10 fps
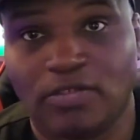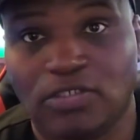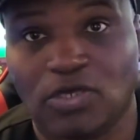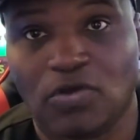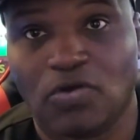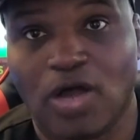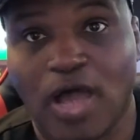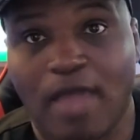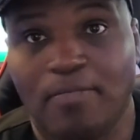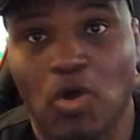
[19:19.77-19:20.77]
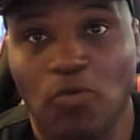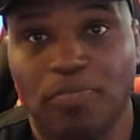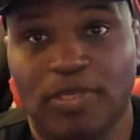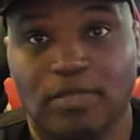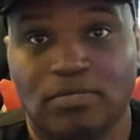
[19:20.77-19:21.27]
So I'm
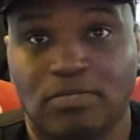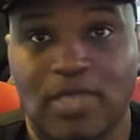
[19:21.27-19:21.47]
hoping